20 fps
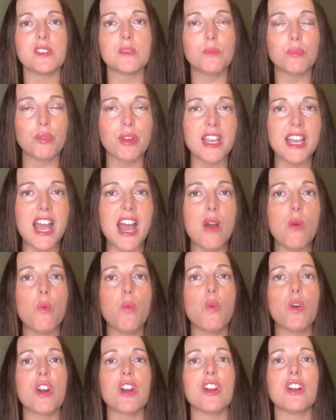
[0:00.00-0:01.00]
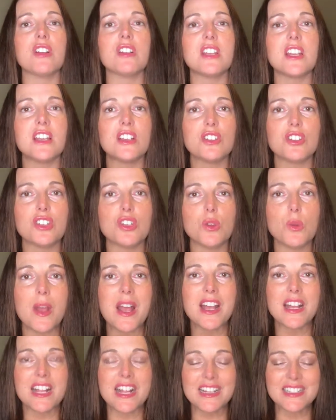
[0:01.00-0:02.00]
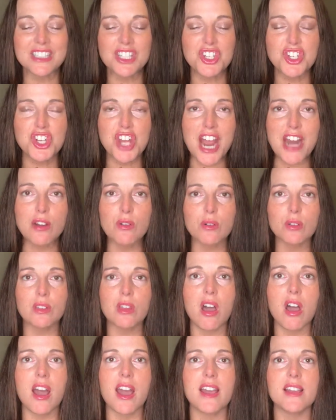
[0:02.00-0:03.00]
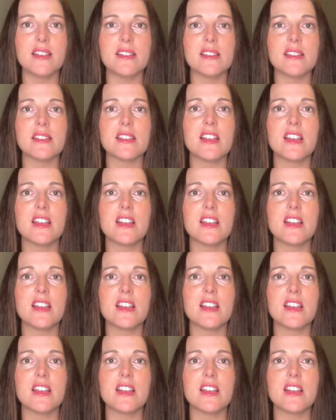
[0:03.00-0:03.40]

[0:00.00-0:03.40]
bring a word to generalize